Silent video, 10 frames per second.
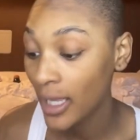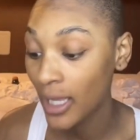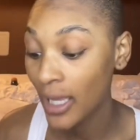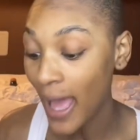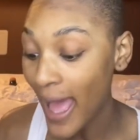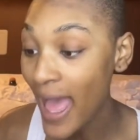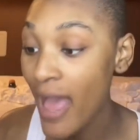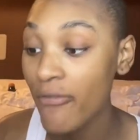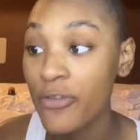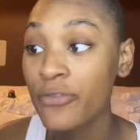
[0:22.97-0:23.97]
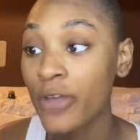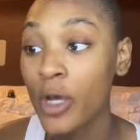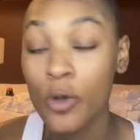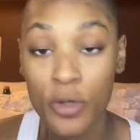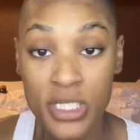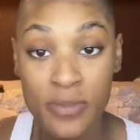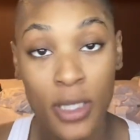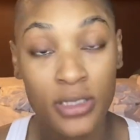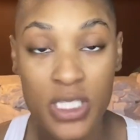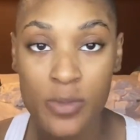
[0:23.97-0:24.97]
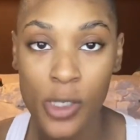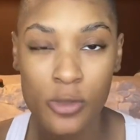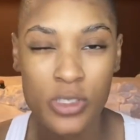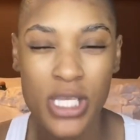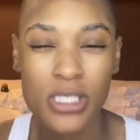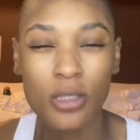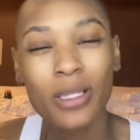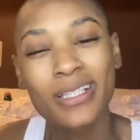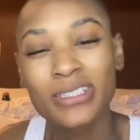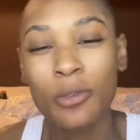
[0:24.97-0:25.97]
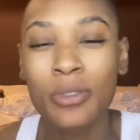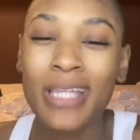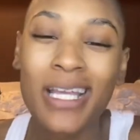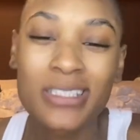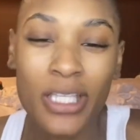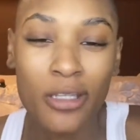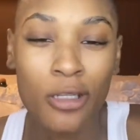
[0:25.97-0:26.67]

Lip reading: and I haven't felt or smelt these bundles yet, so let's see what that's hitting